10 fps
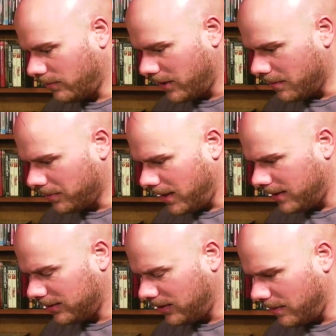with him
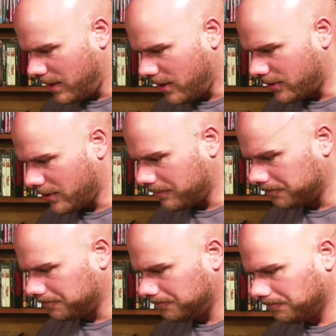playing the same character.
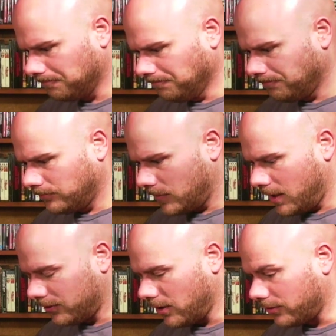
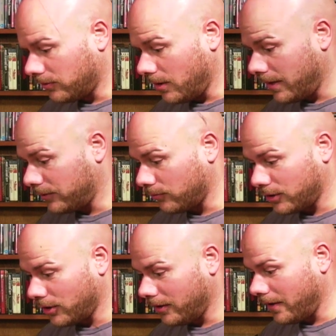It's also known as
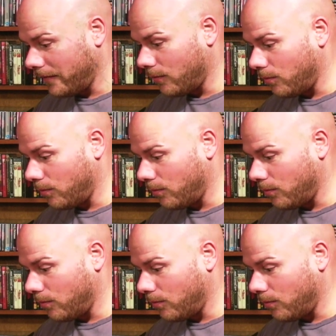Return of the